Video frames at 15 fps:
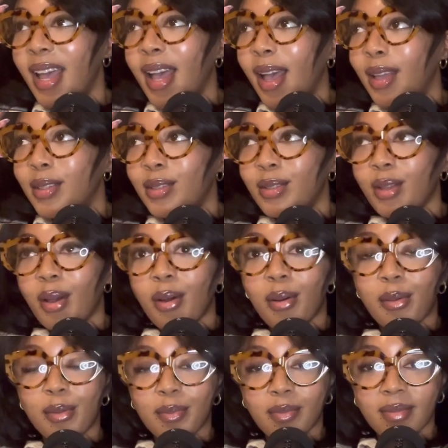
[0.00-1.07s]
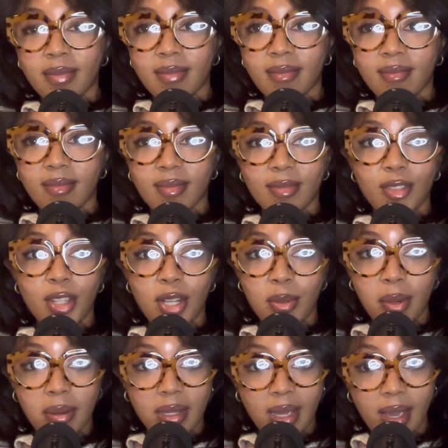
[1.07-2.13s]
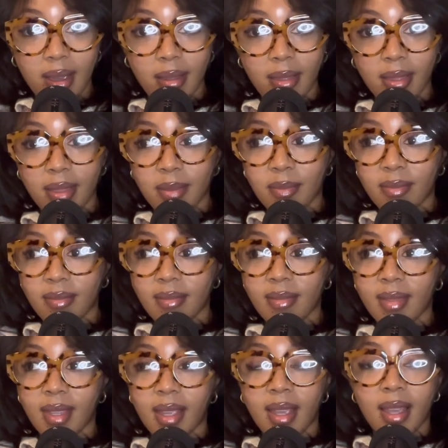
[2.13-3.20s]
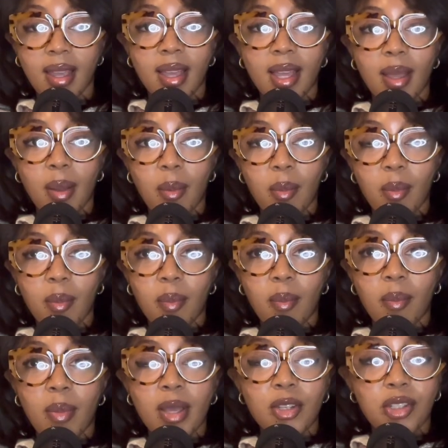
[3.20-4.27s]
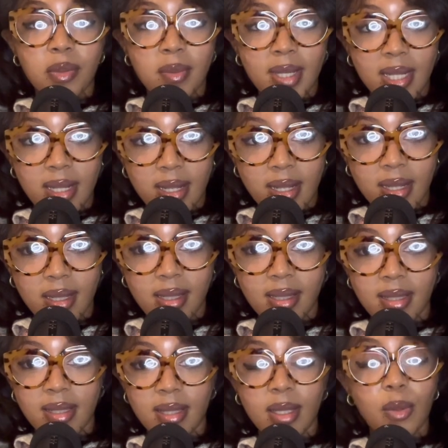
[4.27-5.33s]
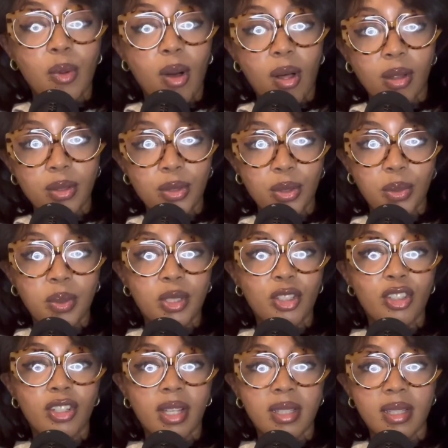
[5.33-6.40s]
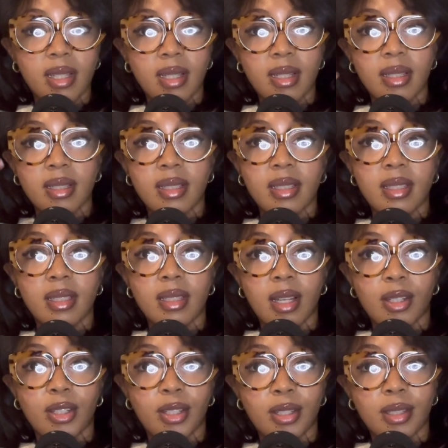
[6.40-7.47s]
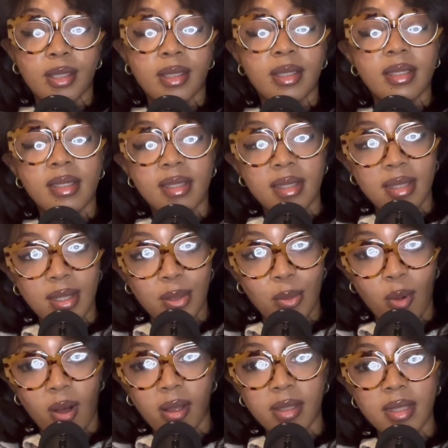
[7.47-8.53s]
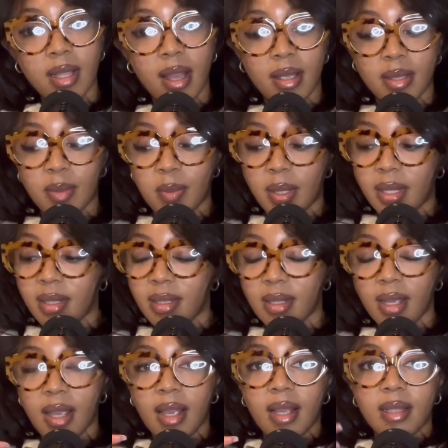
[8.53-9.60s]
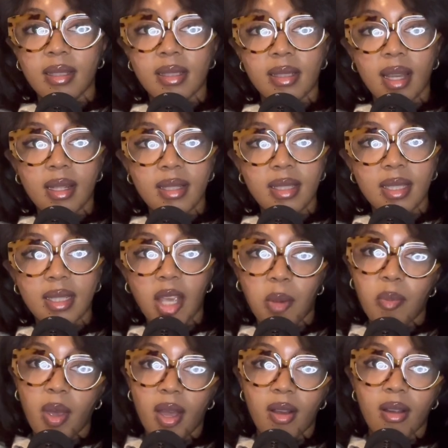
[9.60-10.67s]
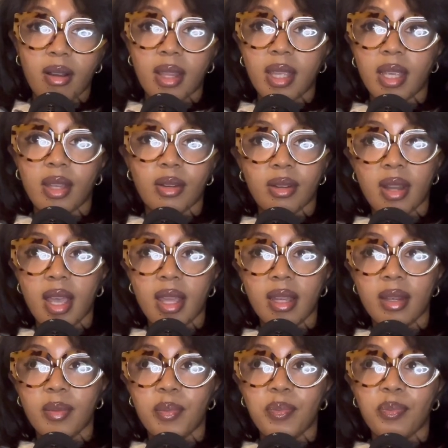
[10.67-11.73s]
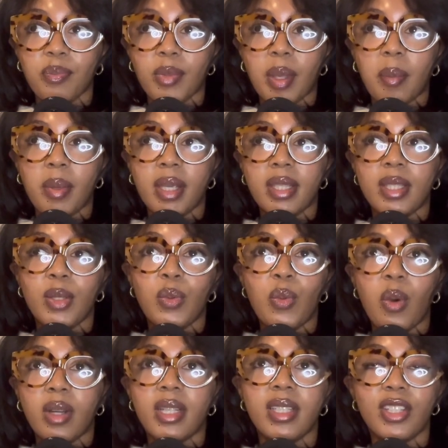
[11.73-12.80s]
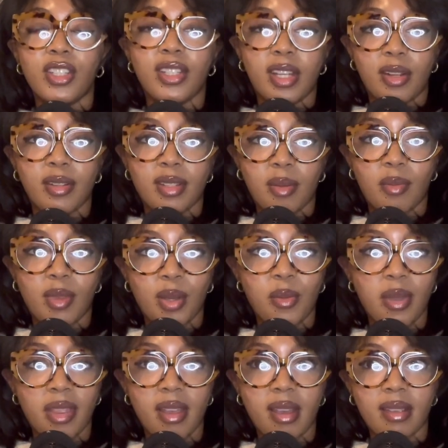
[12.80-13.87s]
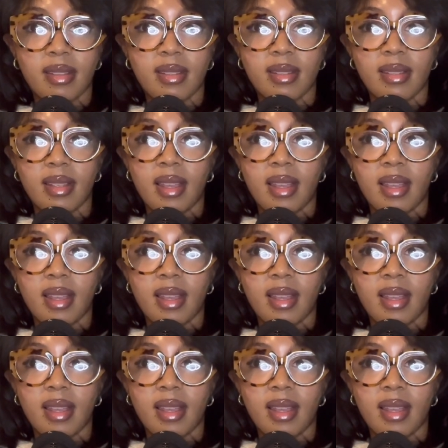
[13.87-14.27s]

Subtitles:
So, January 8th, Benjamin Seewald, who is Jessa Duggar Seewald's husband, decided to get back on the internet because he wanted to share something with us.